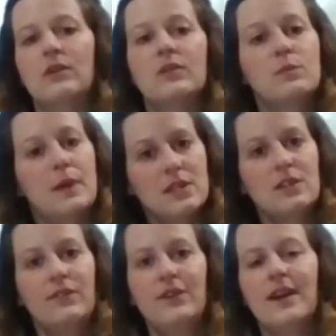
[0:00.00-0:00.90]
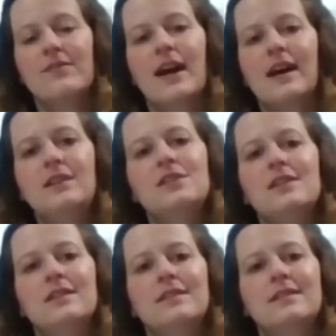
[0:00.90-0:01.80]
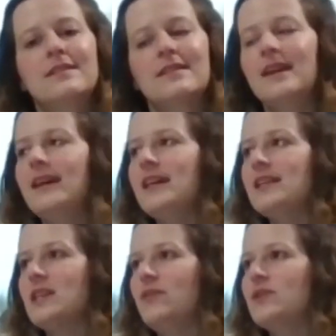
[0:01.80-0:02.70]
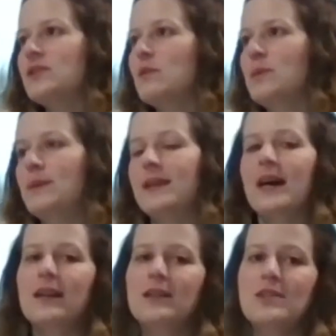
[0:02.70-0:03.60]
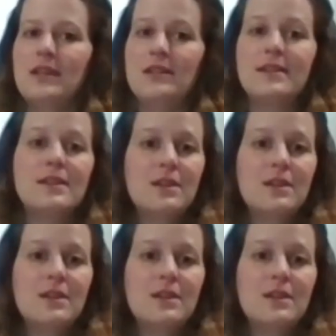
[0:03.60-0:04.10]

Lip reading: especially if you have allergens. So if you're someone with allergies,